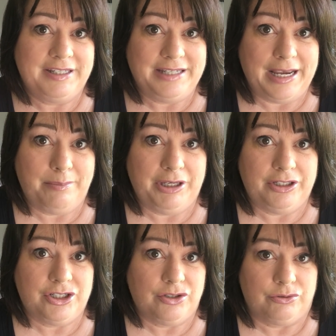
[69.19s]

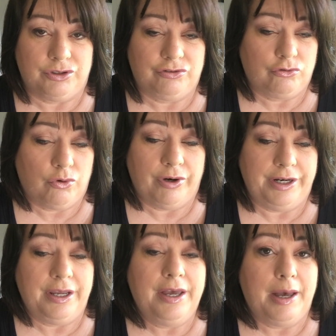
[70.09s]
damaged or
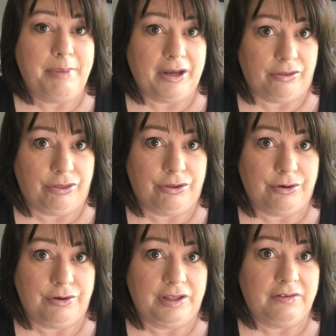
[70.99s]
destroyed about
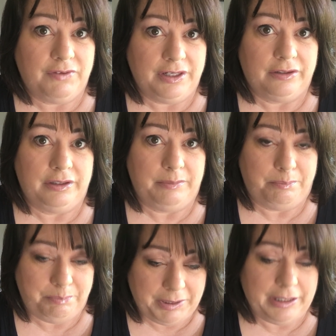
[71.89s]
1/3 of the vanilla
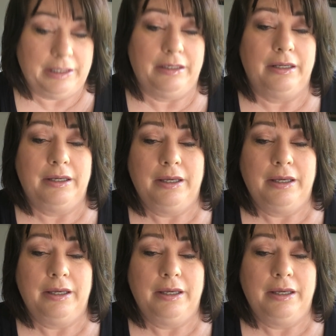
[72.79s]
bean